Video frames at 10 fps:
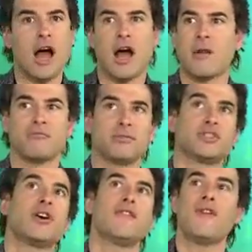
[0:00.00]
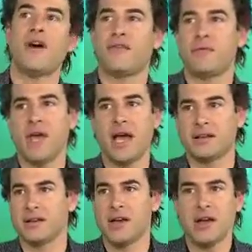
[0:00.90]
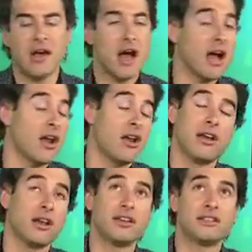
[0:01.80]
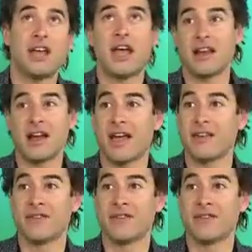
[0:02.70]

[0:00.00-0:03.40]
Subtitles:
I'm so far from that. I don't understand. I had